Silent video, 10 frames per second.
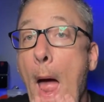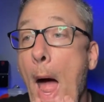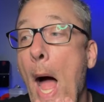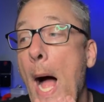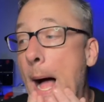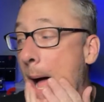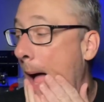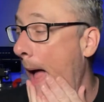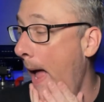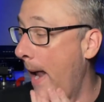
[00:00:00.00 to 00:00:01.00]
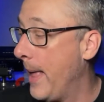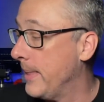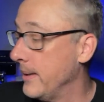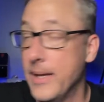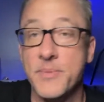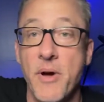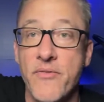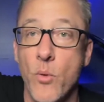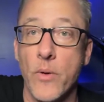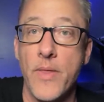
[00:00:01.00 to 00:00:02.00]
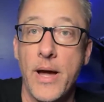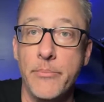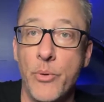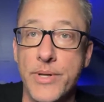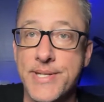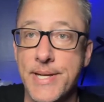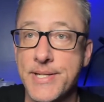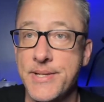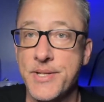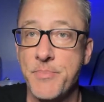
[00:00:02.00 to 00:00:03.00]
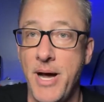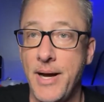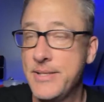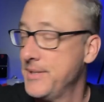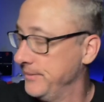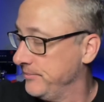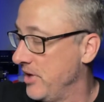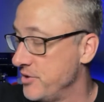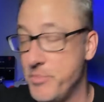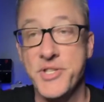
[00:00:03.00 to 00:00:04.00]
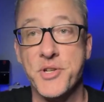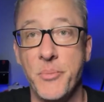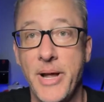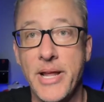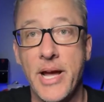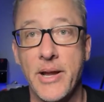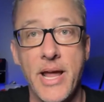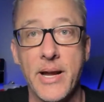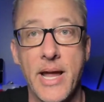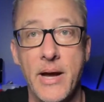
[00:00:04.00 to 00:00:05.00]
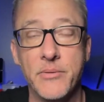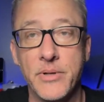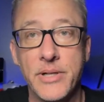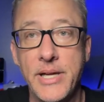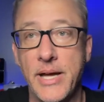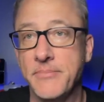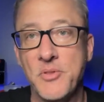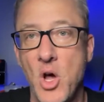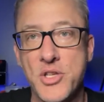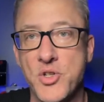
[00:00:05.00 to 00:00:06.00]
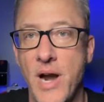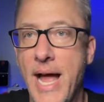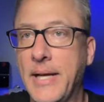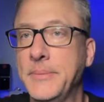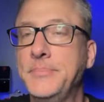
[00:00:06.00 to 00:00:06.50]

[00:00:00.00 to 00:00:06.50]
And I think that's my 4th 9.6 in this box. There's been so many I can't count, really. I've lost track.